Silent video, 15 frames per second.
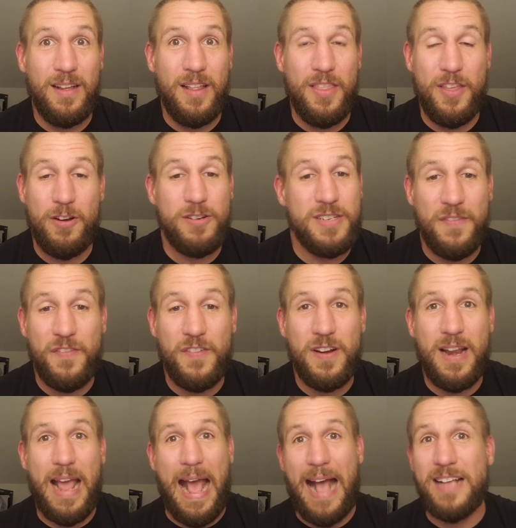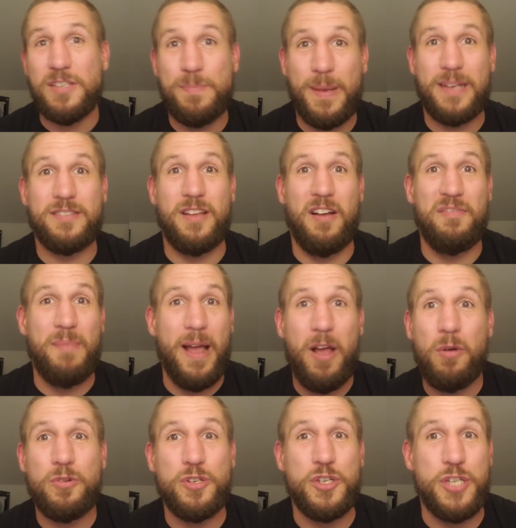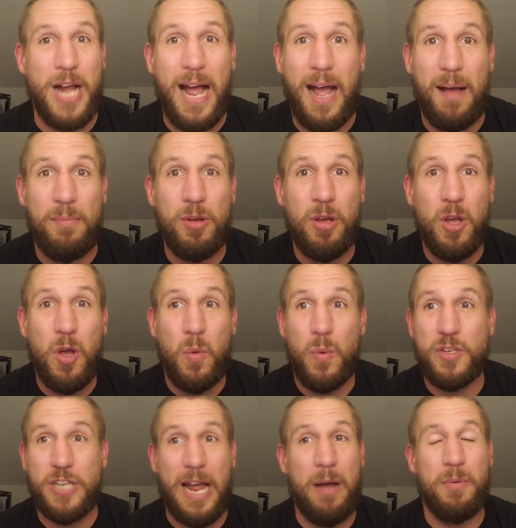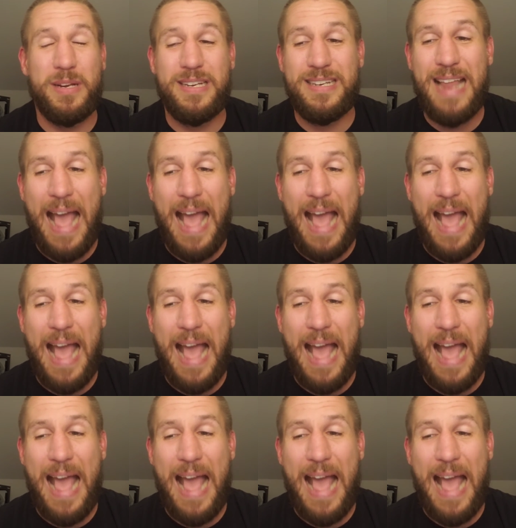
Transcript: There are different aspects of my own job which I would